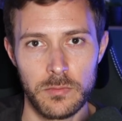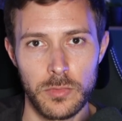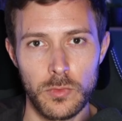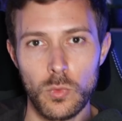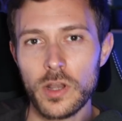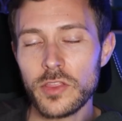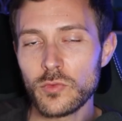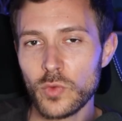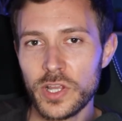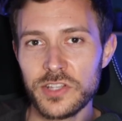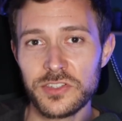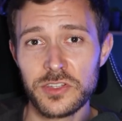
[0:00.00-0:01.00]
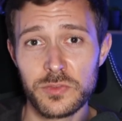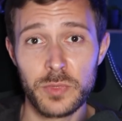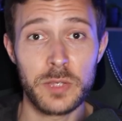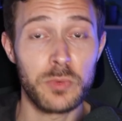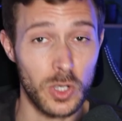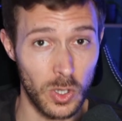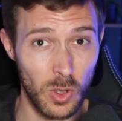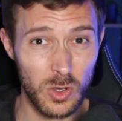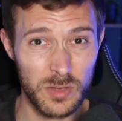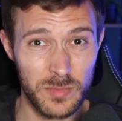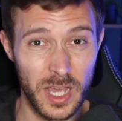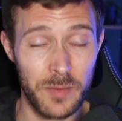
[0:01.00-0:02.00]
But one of the reasons people
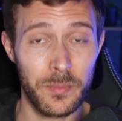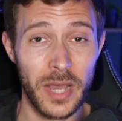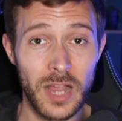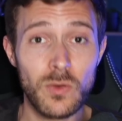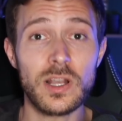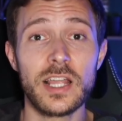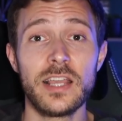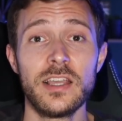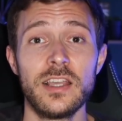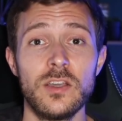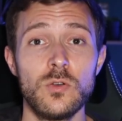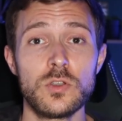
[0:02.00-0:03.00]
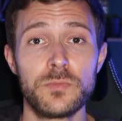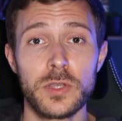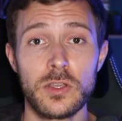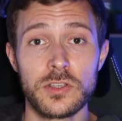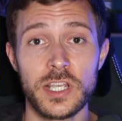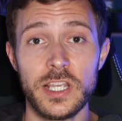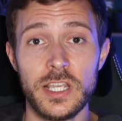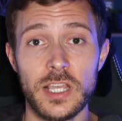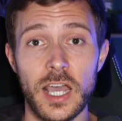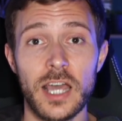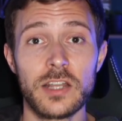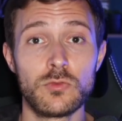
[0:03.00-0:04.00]
called him that, apparently, was because he
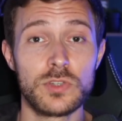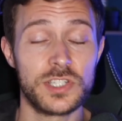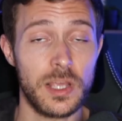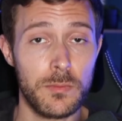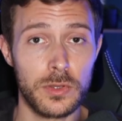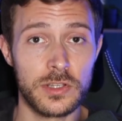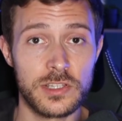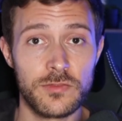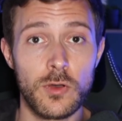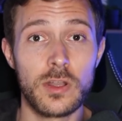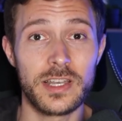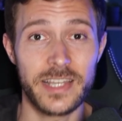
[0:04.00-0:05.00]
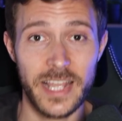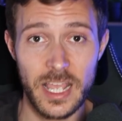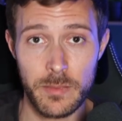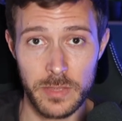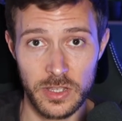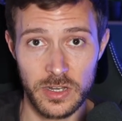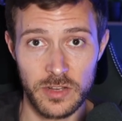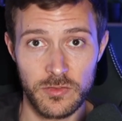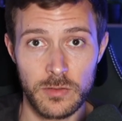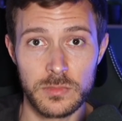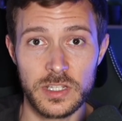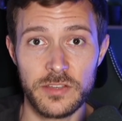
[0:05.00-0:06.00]
had a resemblance for Damien
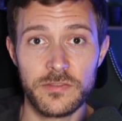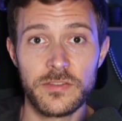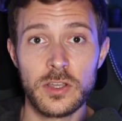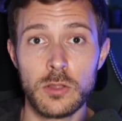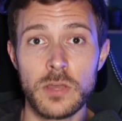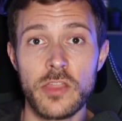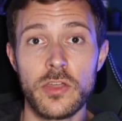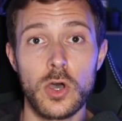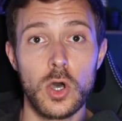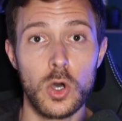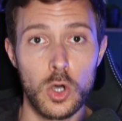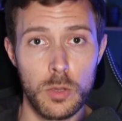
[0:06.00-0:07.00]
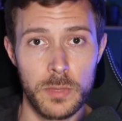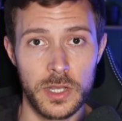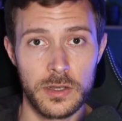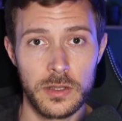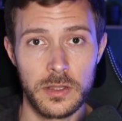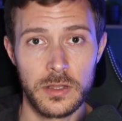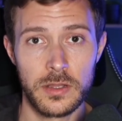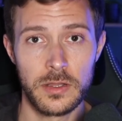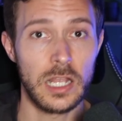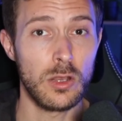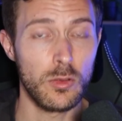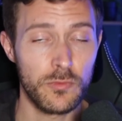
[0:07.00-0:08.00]
from the film The Omen.
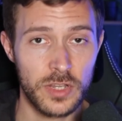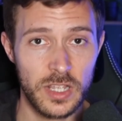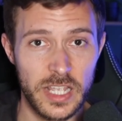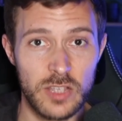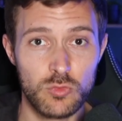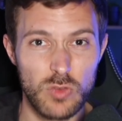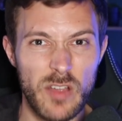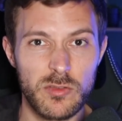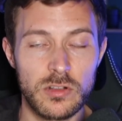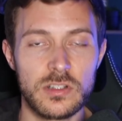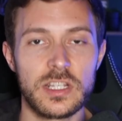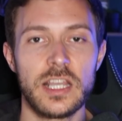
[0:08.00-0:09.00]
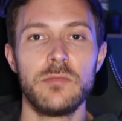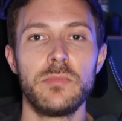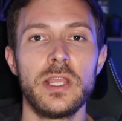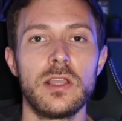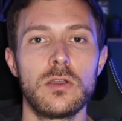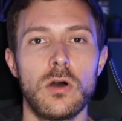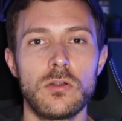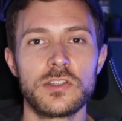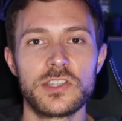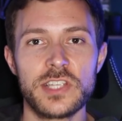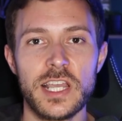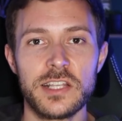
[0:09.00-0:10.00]
He loved it. He reveled in being called
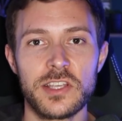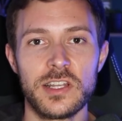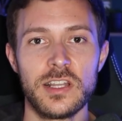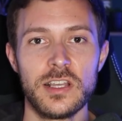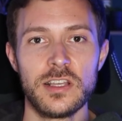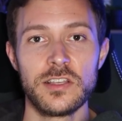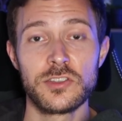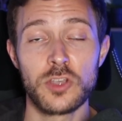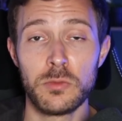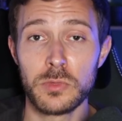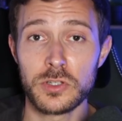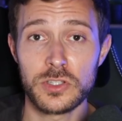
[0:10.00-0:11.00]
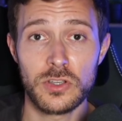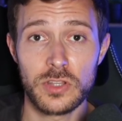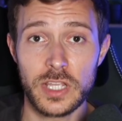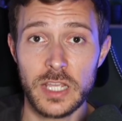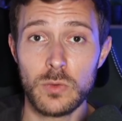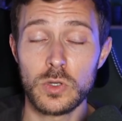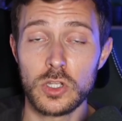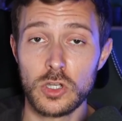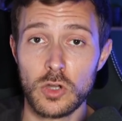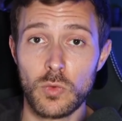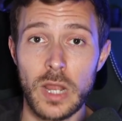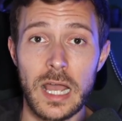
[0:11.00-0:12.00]
Satan, so much so that he would
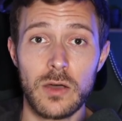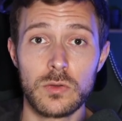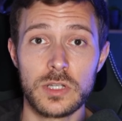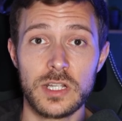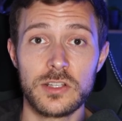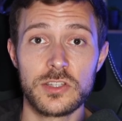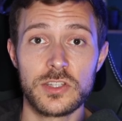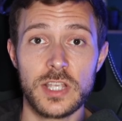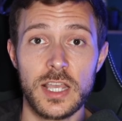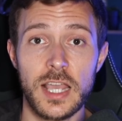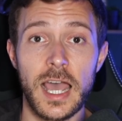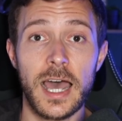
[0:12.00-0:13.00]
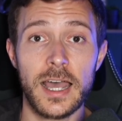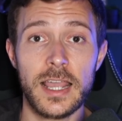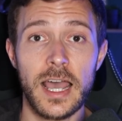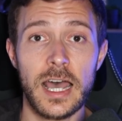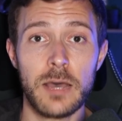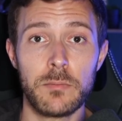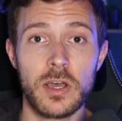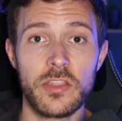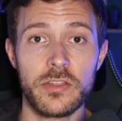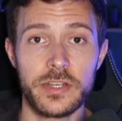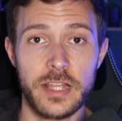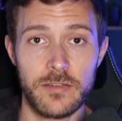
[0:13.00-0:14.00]
go around and say, I am
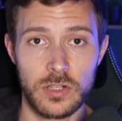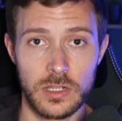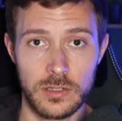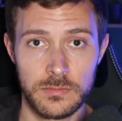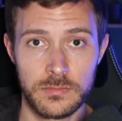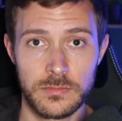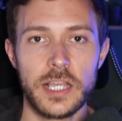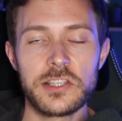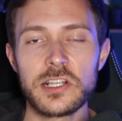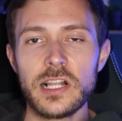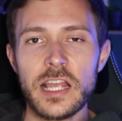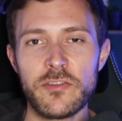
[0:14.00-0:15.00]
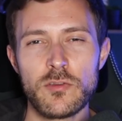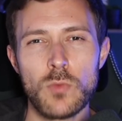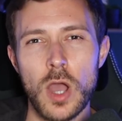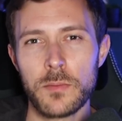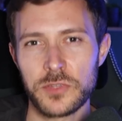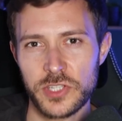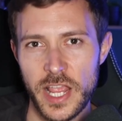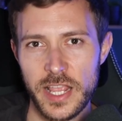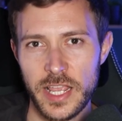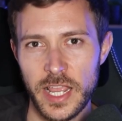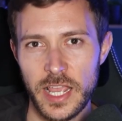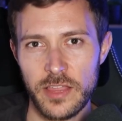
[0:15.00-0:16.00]
the devil. It's clear from what I'm
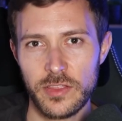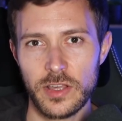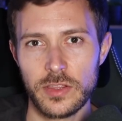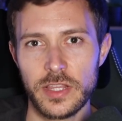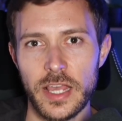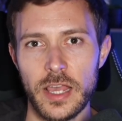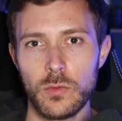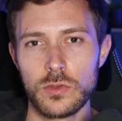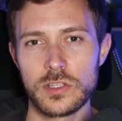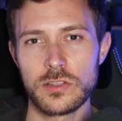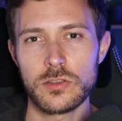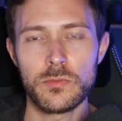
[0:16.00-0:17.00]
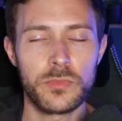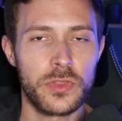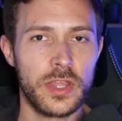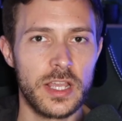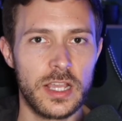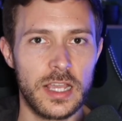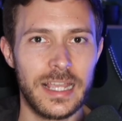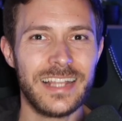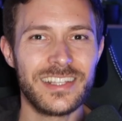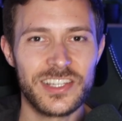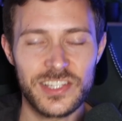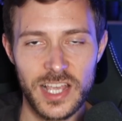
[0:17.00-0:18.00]
saying here that there was something
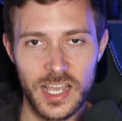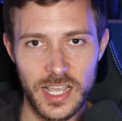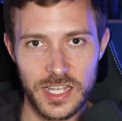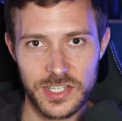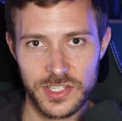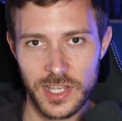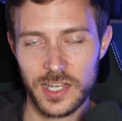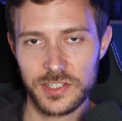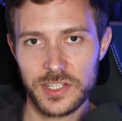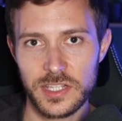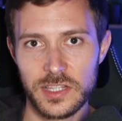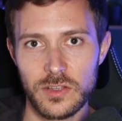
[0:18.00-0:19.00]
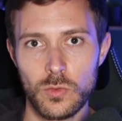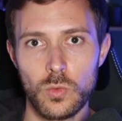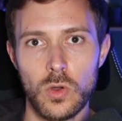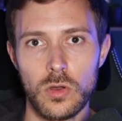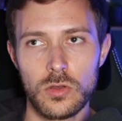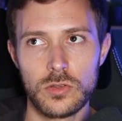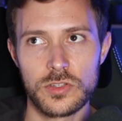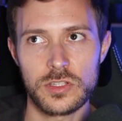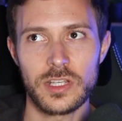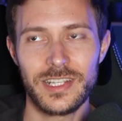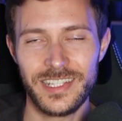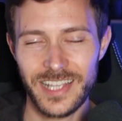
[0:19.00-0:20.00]
inside Sartin that was
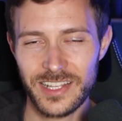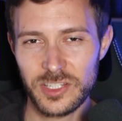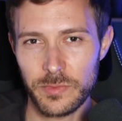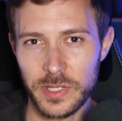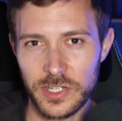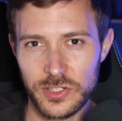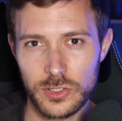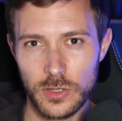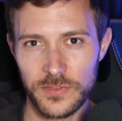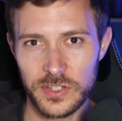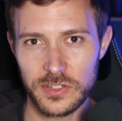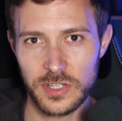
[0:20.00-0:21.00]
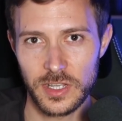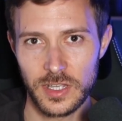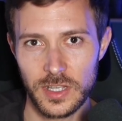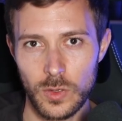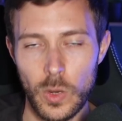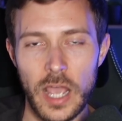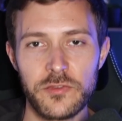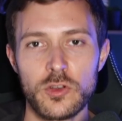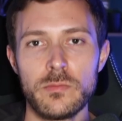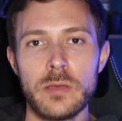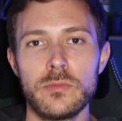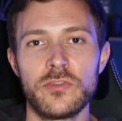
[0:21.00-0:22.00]
yet to be discovered. We have to
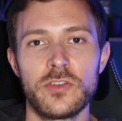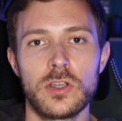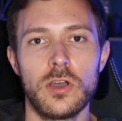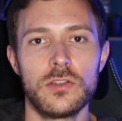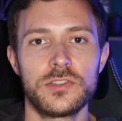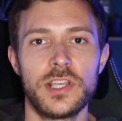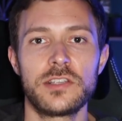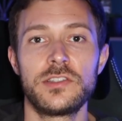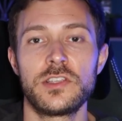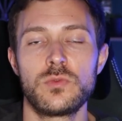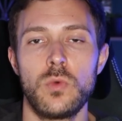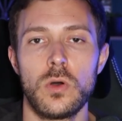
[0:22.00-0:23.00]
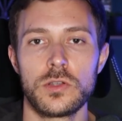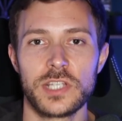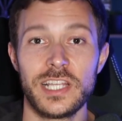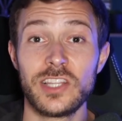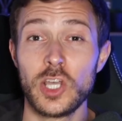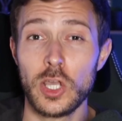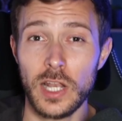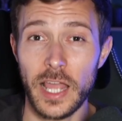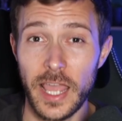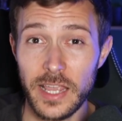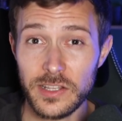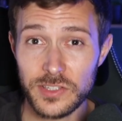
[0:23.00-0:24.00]
remember, for context, this was in the early
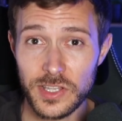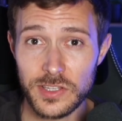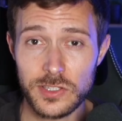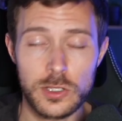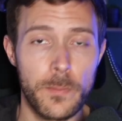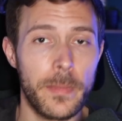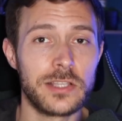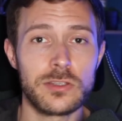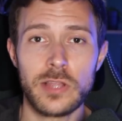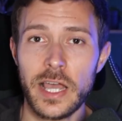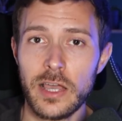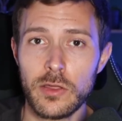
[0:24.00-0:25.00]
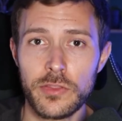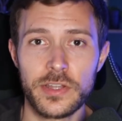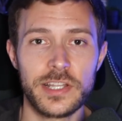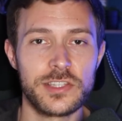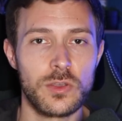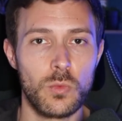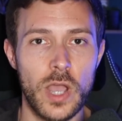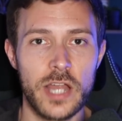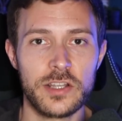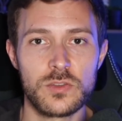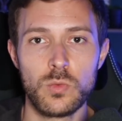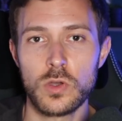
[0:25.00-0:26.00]
80s, so mental health and its
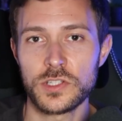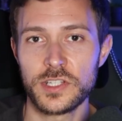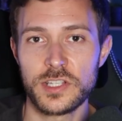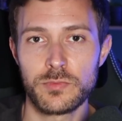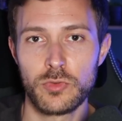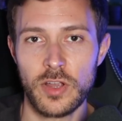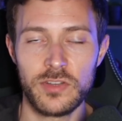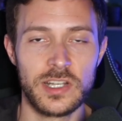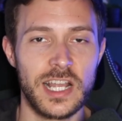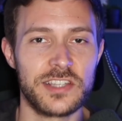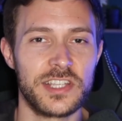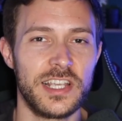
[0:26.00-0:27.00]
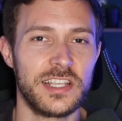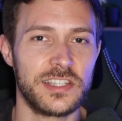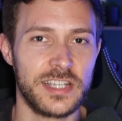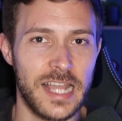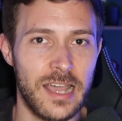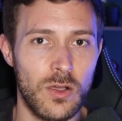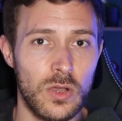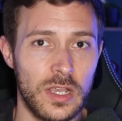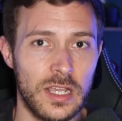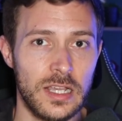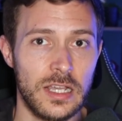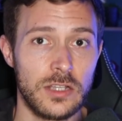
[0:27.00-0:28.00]
awareness wasn't as prevalent as it is now.
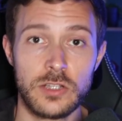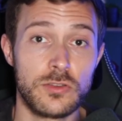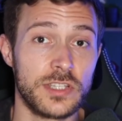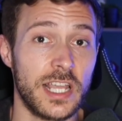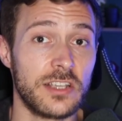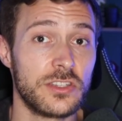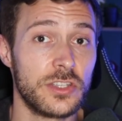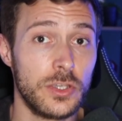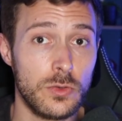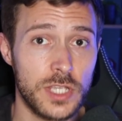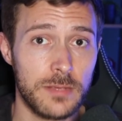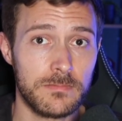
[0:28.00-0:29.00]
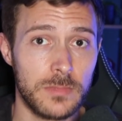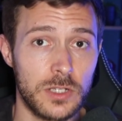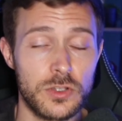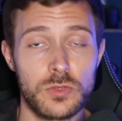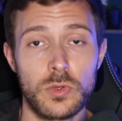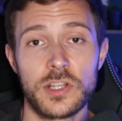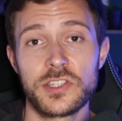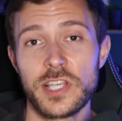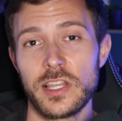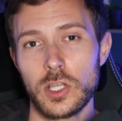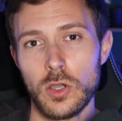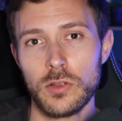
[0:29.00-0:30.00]
It doesn't excuse it. I just want to
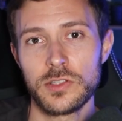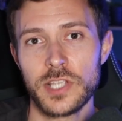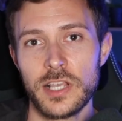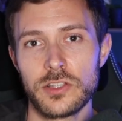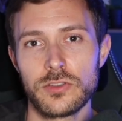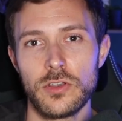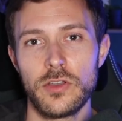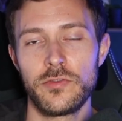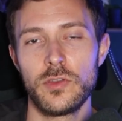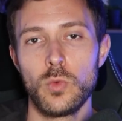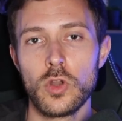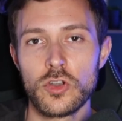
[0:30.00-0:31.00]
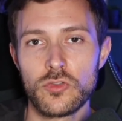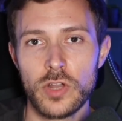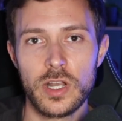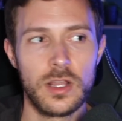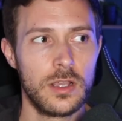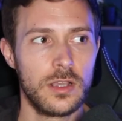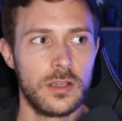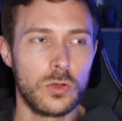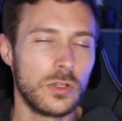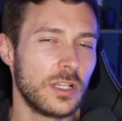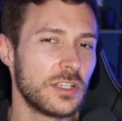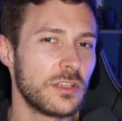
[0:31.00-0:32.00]
set the context, so if you're wondering,
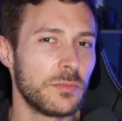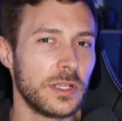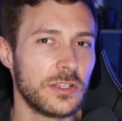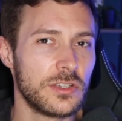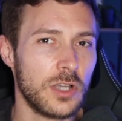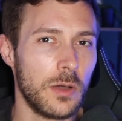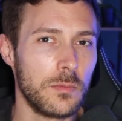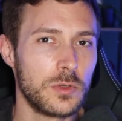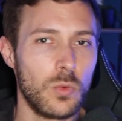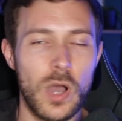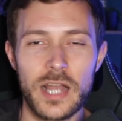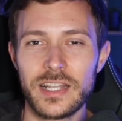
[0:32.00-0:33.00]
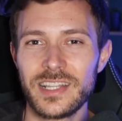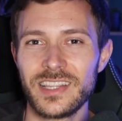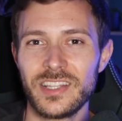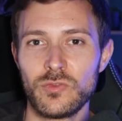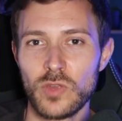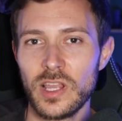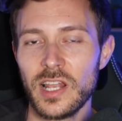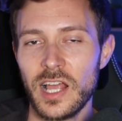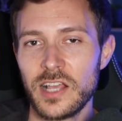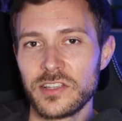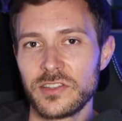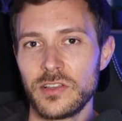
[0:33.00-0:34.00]
couldn't this have been stopped? Why didn't they
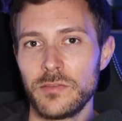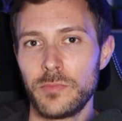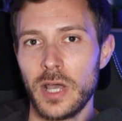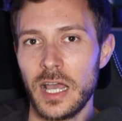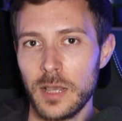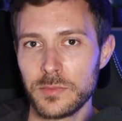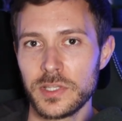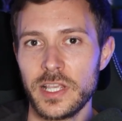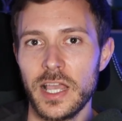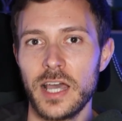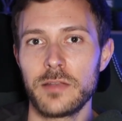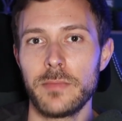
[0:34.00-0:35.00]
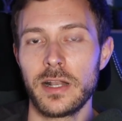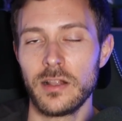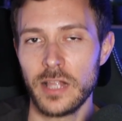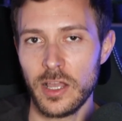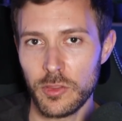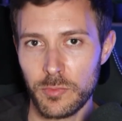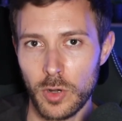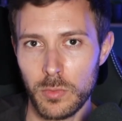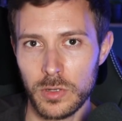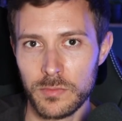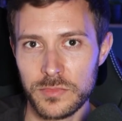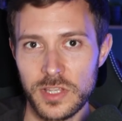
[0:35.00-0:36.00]
realise that perhaps he had mental health
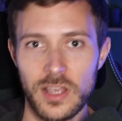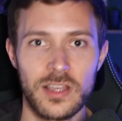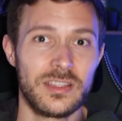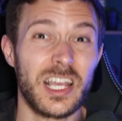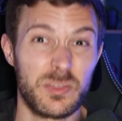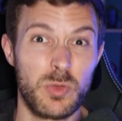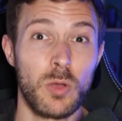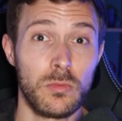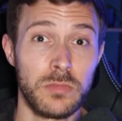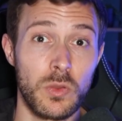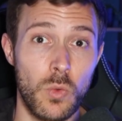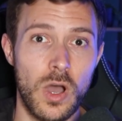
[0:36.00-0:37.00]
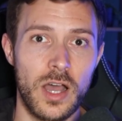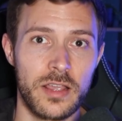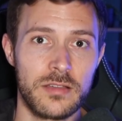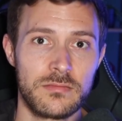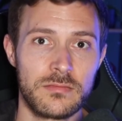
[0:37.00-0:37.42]
problems? That's probably why.